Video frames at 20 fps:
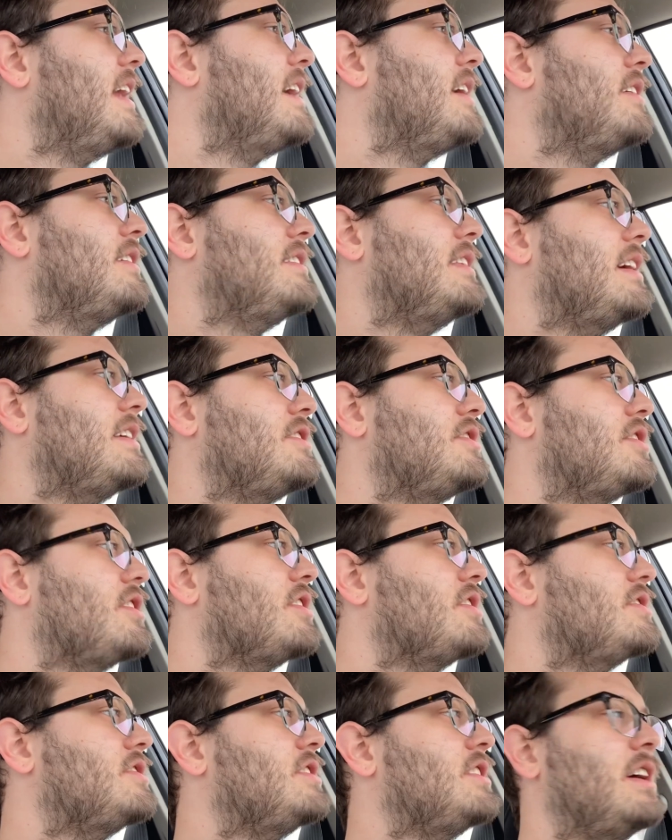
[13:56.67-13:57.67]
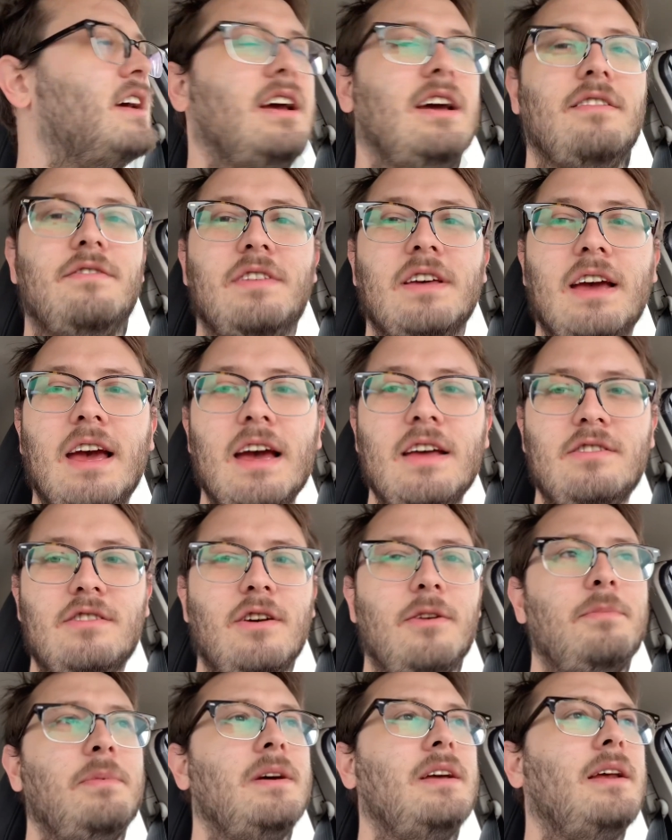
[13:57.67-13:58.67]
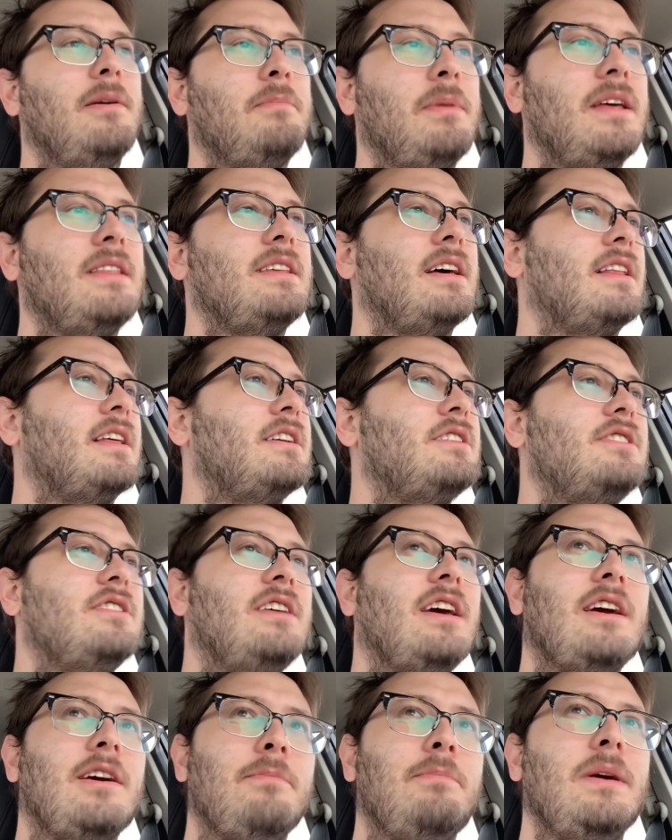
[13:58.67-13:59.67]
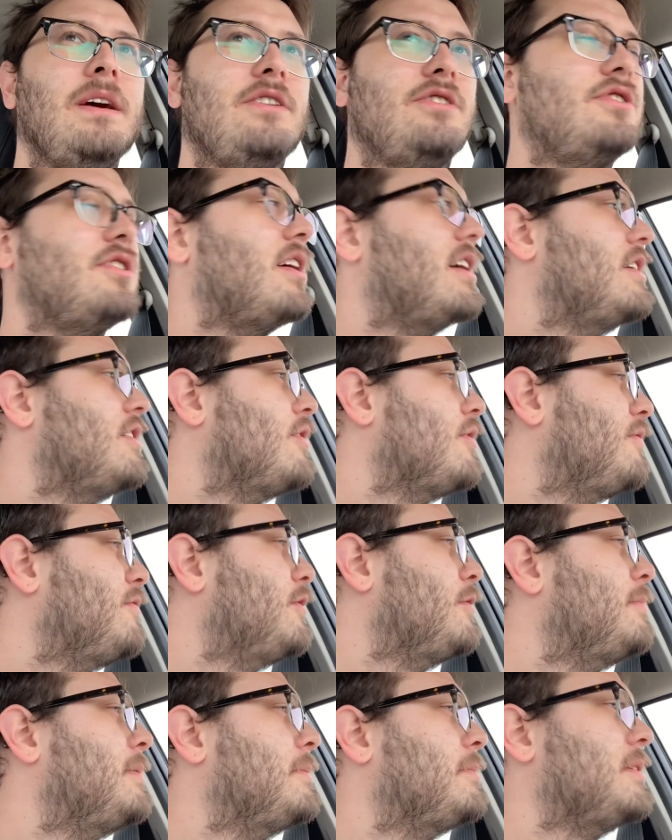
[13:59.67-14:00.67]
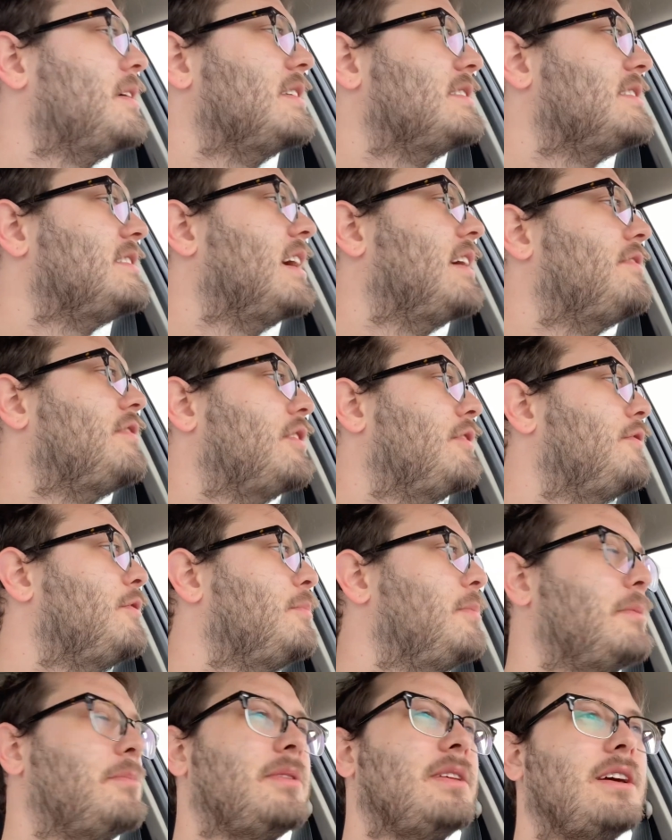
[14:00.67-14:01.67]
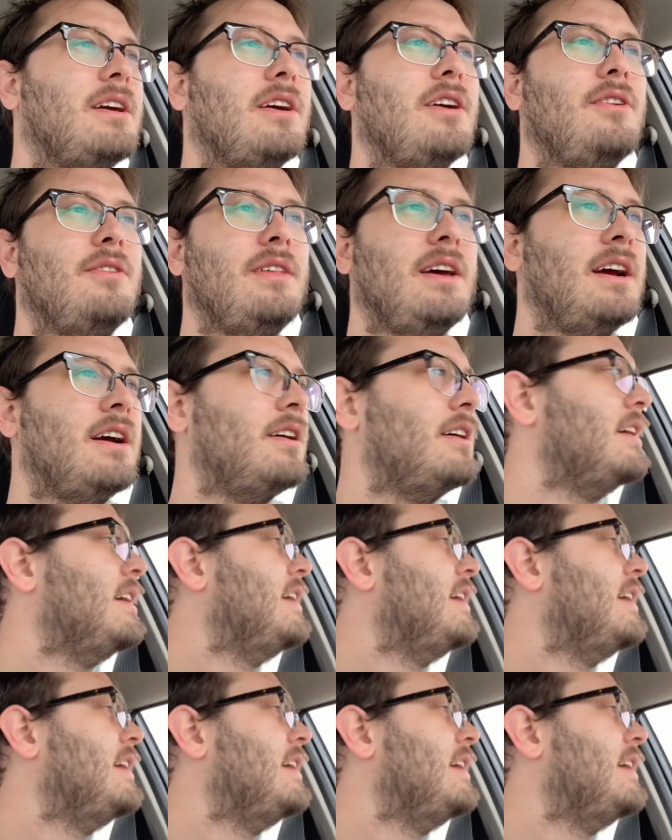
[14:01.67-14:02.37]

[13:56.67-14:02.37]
out at that church. If the gate's open, I bet they'll let you take a picture. I know a few people on staff there, a few people that go there.